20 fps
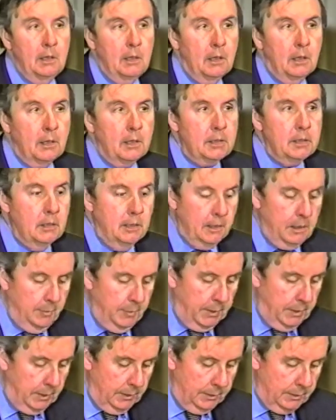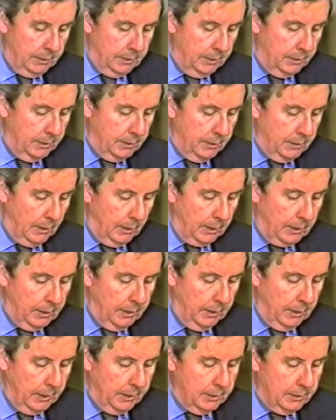Our economies are
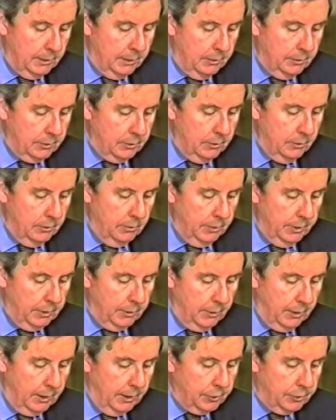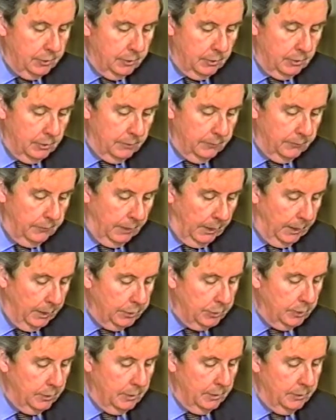connected through international
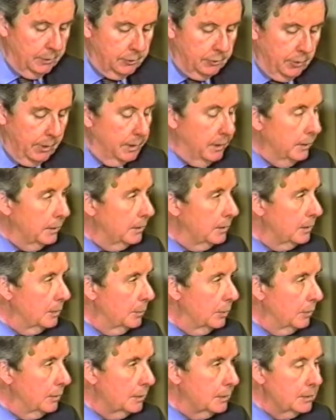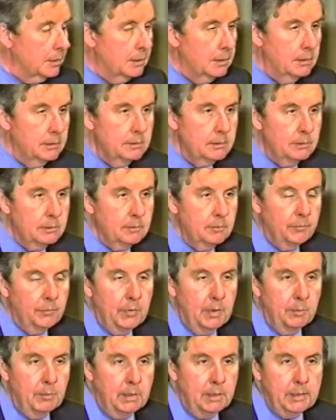financial and trading communities,
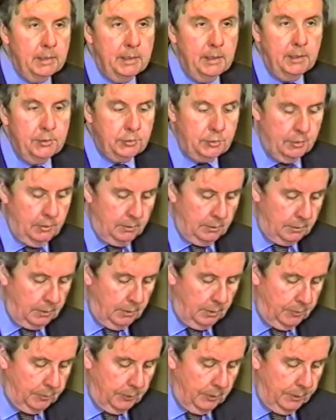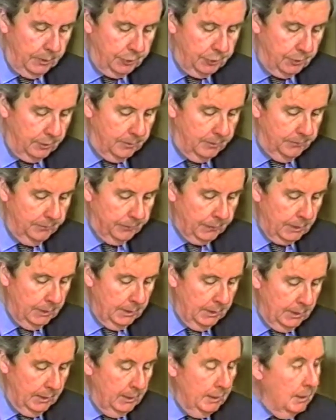the multinational corporation,
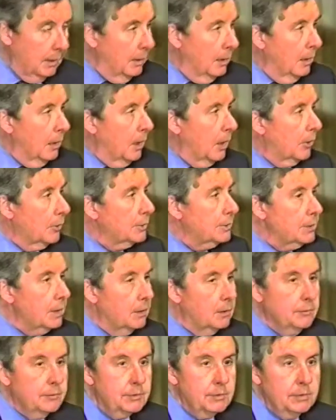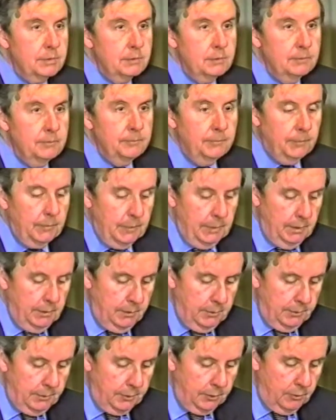ourselves
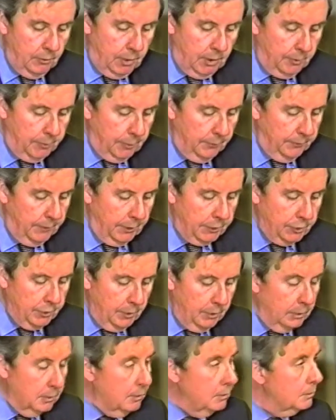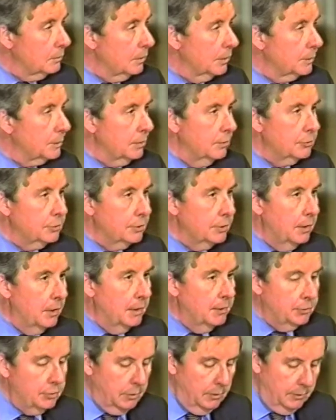through our professional
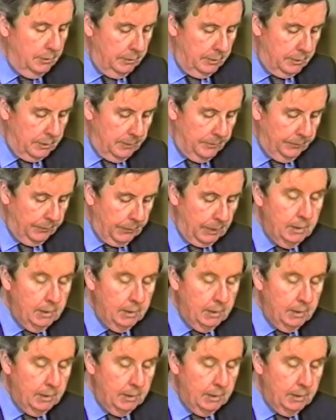associations.